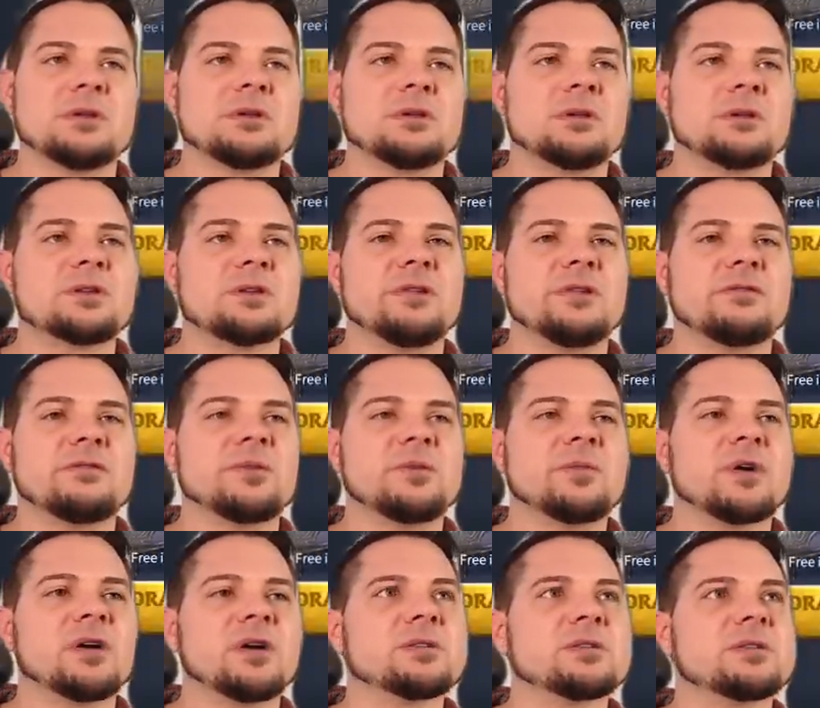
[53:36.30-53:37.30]
definitely
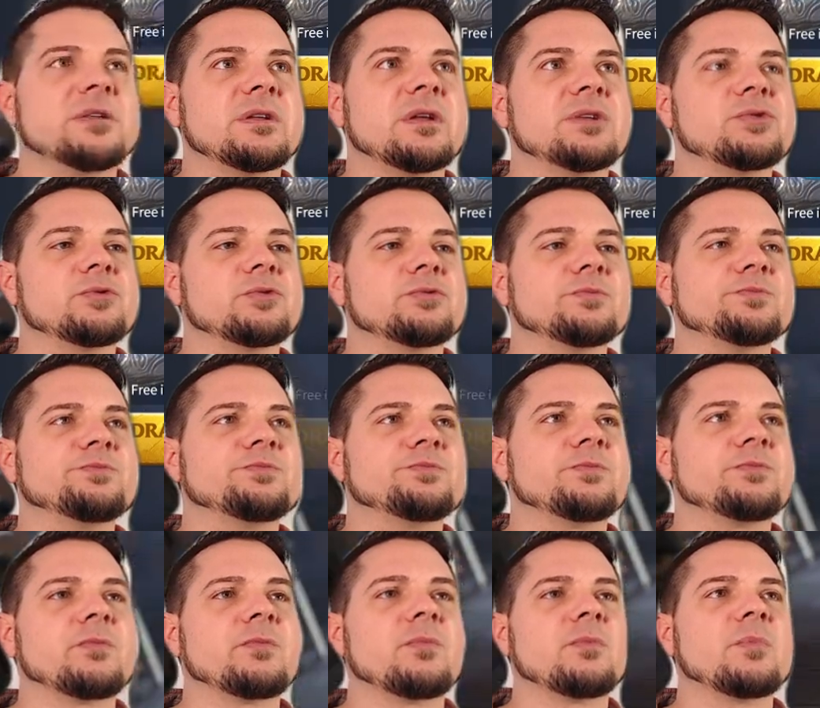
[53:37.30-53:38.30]
behind schedule.
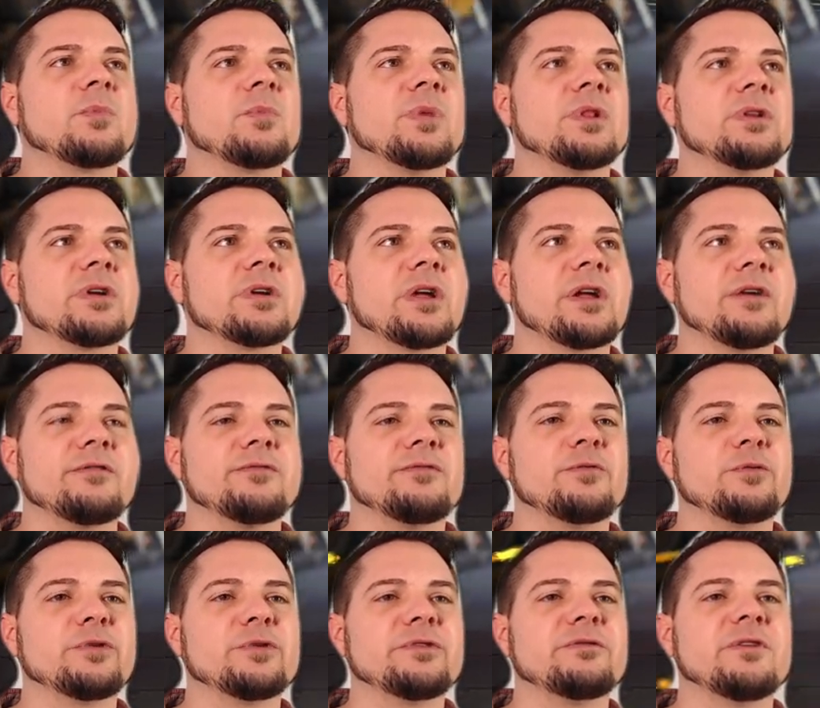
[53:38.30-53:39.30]
But look, I got
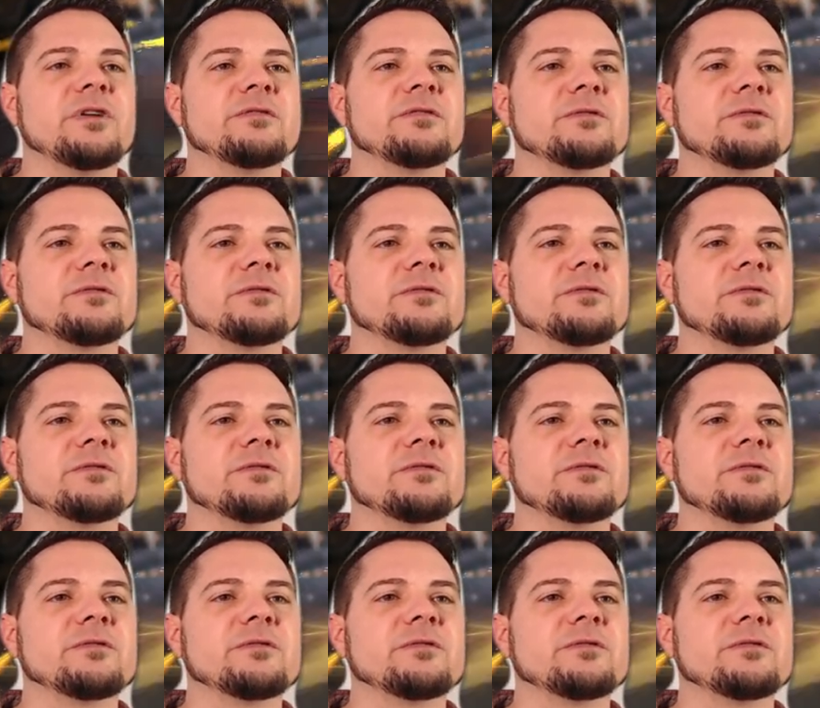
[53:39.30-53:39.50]
45 gold